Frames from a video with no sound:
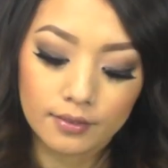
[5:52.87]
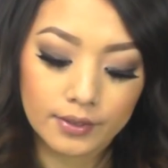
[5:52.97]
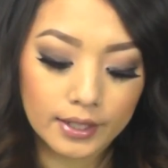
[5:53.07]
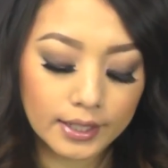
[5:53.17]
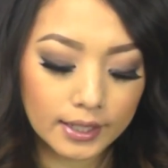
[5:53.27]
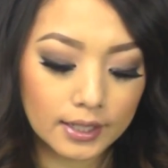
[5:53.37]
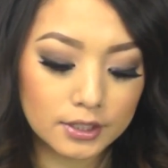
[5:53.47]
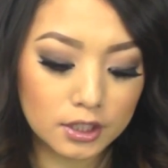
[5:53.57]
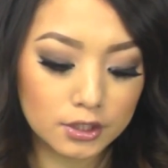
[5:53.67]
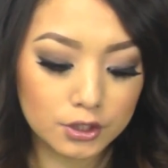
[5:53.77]
Then I
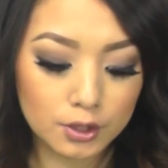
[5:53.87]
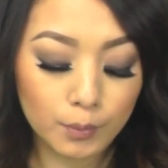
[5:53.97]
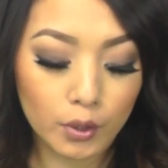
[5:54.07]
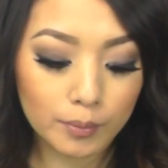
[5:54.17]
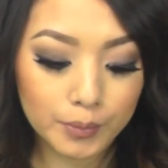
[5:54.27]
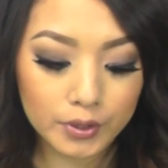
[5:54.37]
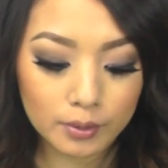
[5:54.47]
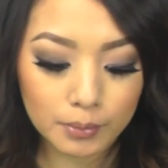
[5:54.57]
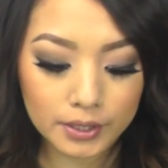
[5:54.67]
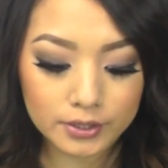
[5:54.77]
got some more
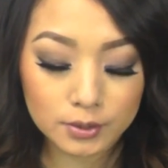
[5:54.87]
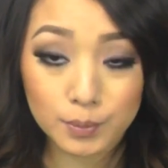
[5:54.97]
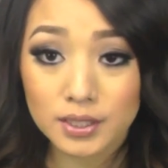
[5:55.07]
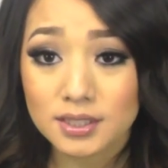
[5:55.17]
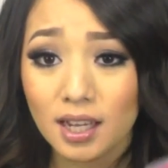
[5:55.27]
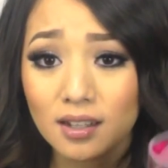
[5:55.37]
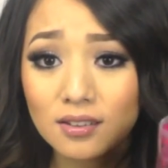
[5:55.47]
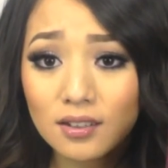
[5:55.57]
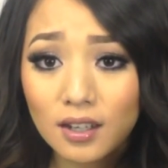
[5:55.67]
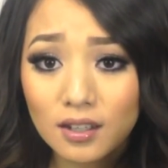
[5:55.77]
beauty blenders because I
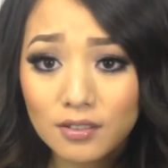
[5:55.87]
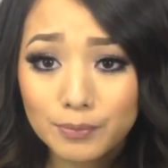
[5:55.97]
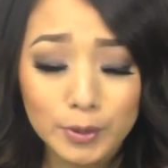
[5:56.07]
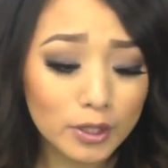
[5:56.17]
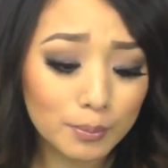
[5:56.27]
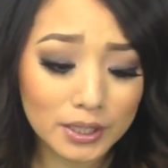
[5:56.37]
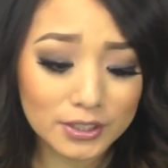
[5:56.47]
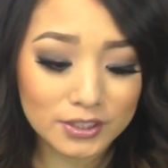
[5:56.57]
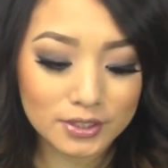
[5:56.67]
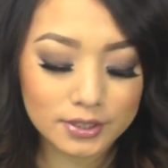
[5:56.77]
love beauty
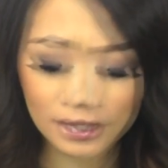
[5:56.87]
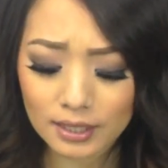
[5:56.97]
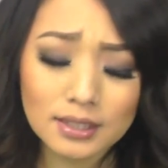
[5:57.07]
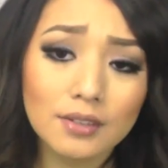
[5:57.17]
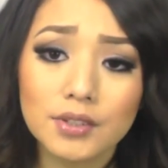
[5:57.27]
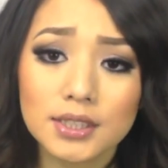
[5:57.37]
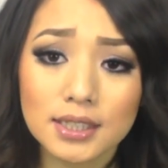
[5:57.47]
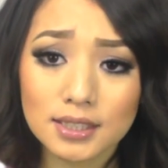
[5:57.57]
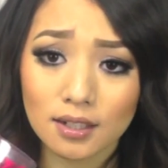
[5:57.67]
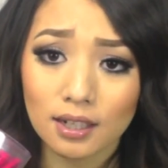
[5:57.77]
blenders. I love
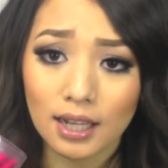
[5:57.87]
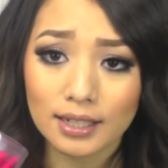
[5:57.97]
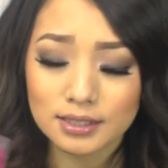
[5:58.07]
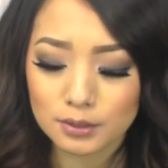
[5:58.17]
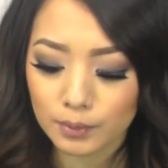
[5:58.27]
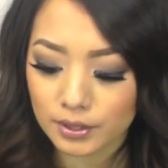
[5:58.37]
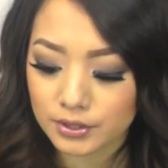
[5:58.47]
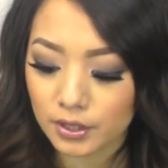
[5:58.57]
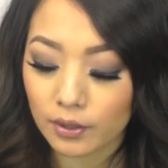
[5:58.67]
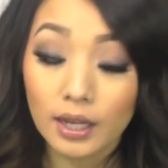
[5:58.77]
using these on clients as well,
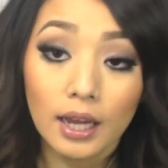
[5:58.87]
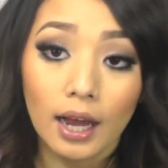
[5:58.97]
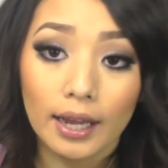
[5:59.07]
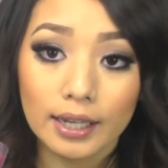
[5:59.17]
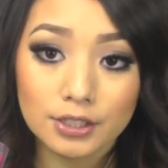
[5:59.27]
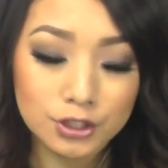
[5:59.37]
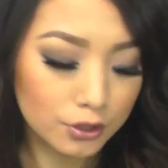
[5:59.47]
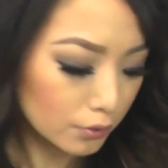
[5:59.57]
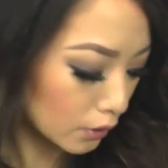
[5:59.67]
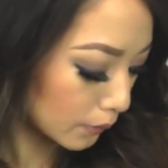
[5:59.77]
so I got
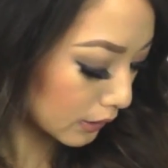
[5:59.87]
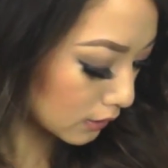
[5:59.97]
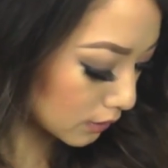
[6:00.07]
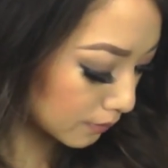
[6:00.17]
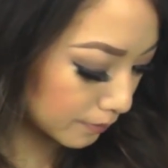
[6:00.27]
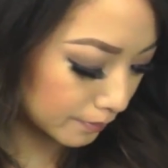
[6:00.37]
two new ones.